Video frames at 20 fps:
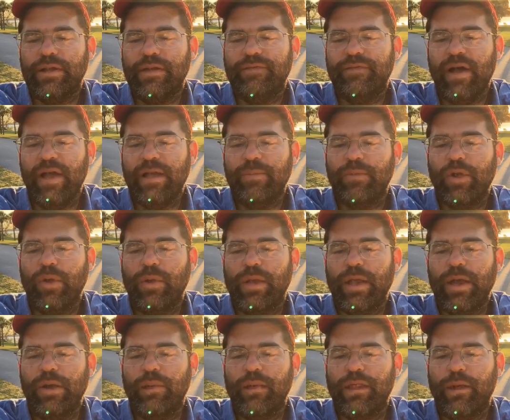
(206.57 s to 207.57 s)
If I am going
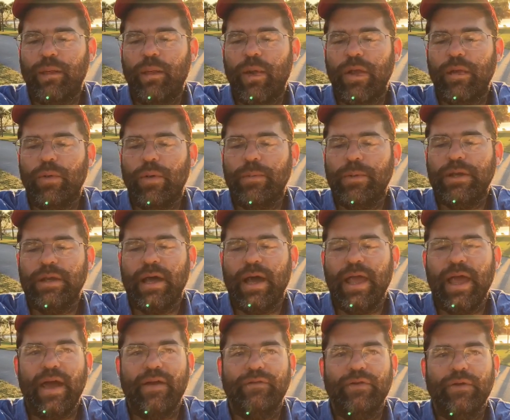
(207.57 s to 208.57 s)
out with a white woman, I
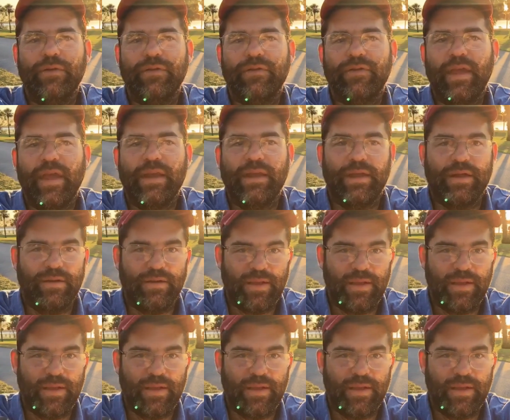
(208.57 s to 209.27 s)
have no standing here.